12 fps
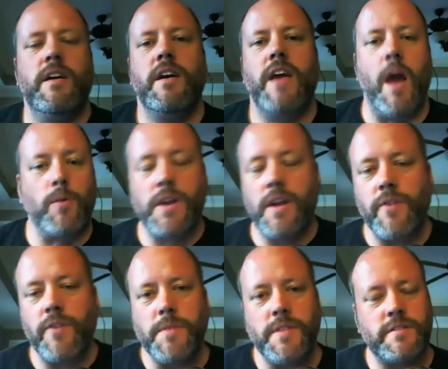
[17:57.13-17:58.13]
Yeah, we're gonna have.
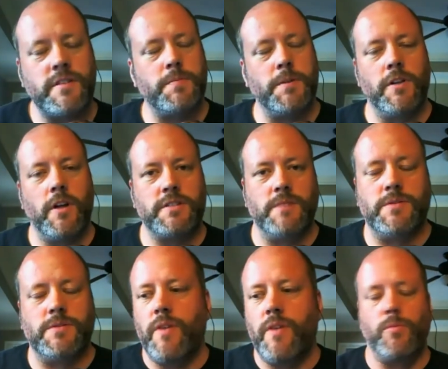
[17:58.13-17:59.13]
I mean, this it's been a long time
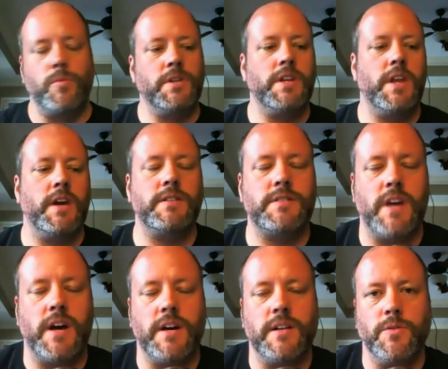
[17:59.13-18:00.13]
since we have a really nice
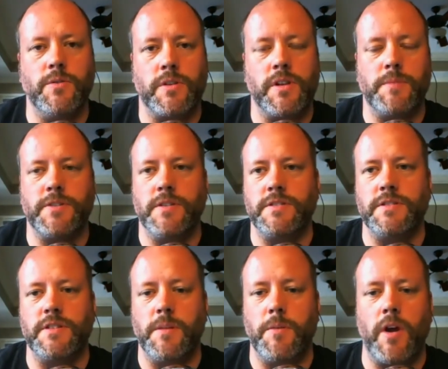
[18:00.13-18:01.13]
uh, lunar eclipse, so this is
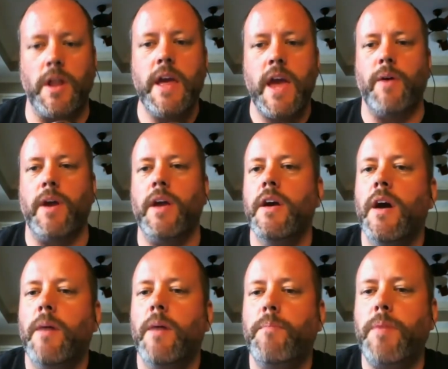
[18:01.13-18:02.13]
gonna be great. Anyway,
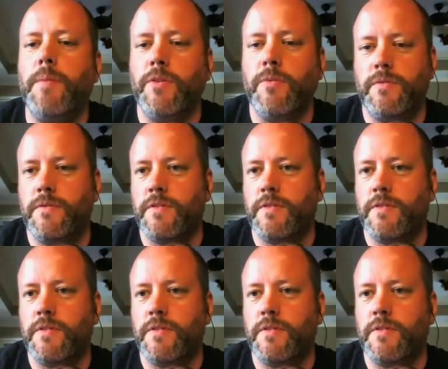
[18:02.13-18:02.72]
people don't